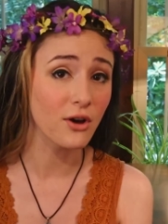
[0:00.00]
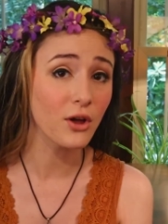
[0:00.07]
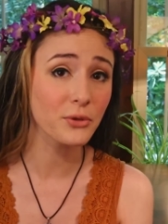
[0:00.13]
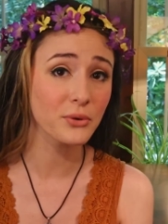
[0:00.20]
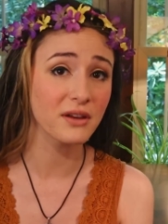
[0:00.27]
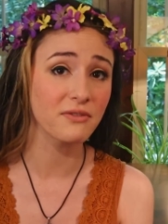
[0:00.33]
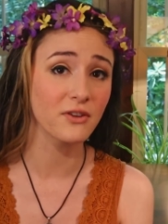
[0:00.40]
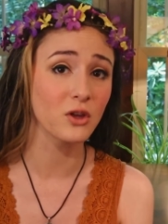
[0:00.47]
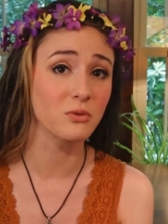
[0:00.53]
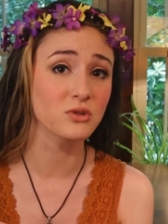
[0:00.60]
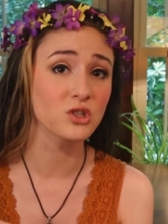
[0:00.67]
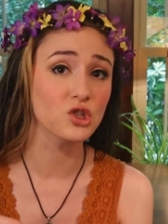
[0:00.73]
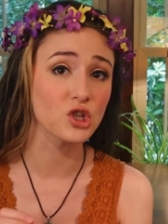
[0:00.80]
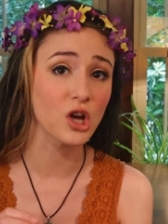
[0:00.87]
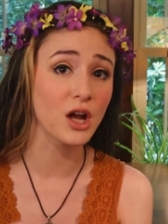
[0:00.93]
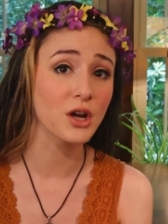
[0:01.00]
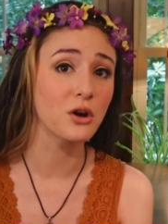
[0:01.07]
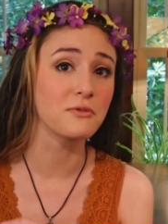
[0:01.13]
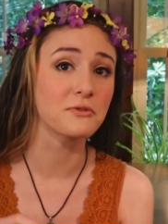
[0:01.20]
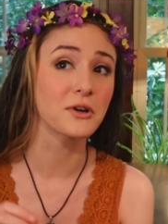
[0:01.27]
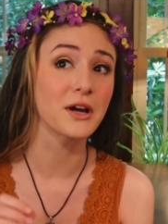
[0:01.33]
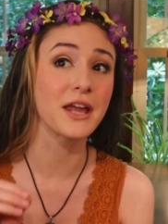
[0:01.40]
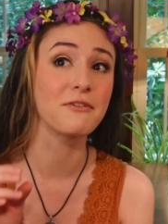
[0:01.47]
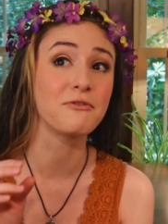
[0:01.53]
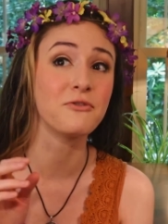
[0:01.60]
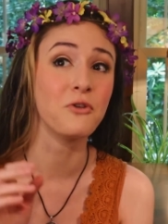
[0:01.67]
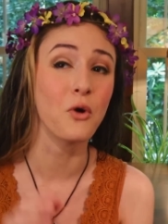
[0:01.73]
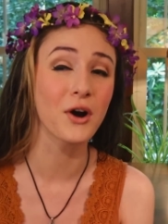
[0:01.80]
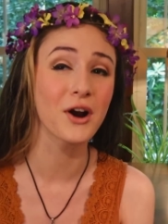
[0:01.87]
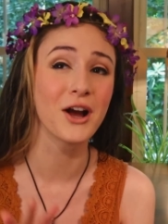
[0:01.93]
all three films shot Shot over a
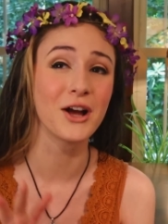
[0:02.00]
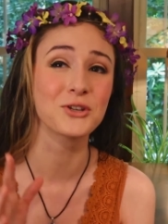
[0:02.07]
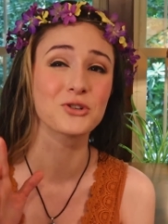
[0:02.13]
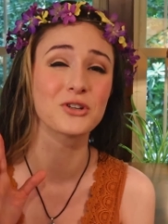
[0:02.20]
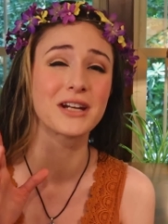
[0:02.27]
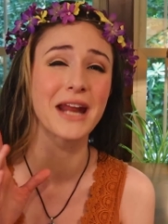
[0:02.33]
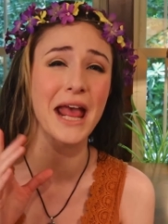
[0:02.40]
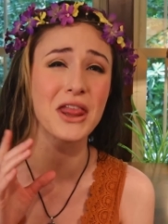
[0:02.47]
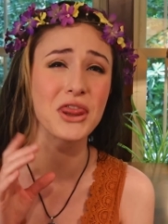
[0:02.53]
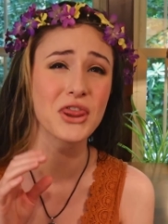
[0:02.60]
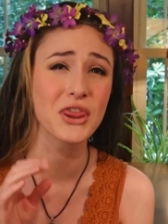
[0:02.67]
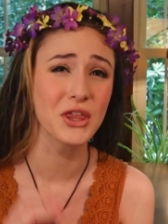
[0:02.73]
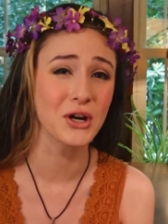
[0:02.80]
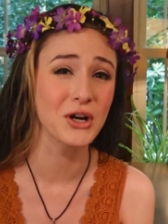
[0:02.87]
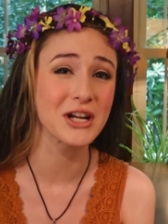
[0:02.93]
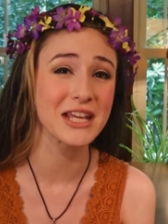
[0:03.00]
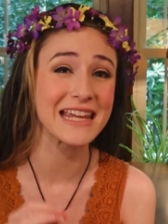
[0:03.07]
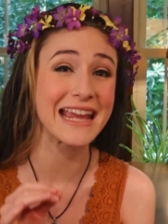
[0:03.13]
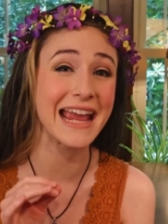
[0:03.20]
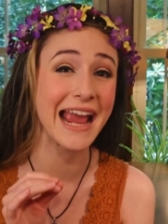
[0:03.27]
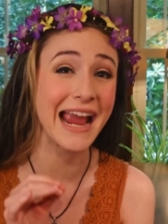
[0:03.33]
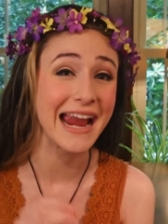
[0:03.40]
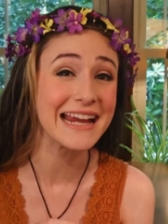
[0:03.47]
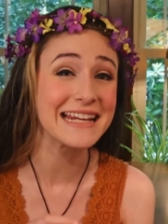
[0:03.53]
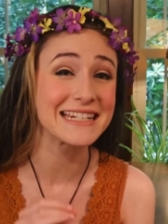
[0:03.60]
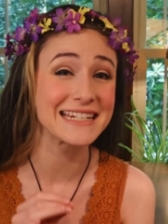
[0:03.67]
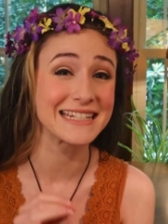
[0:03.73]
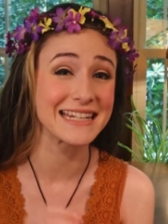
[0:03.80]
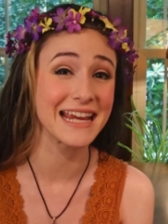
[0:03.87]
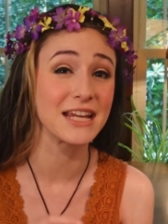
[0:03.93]
four hundred
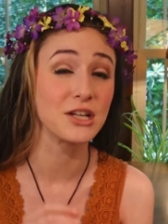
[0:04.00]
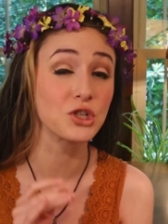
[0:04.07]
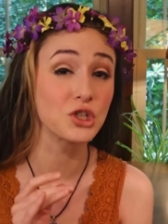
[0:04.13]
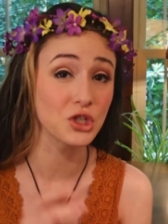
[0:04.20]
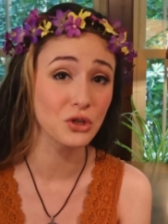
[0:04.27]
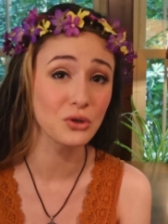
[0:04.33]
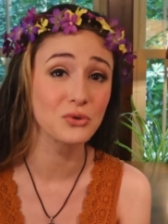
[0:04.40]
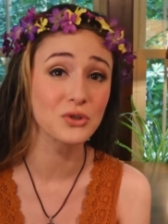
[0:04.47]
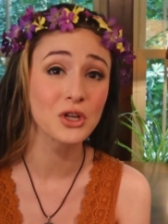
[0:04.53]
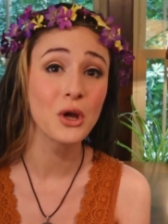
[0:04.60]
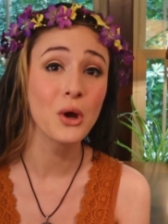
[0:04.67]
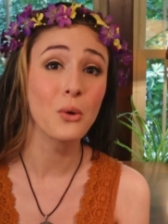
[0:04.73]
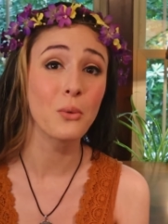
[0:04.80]
thirty-eight day shoot,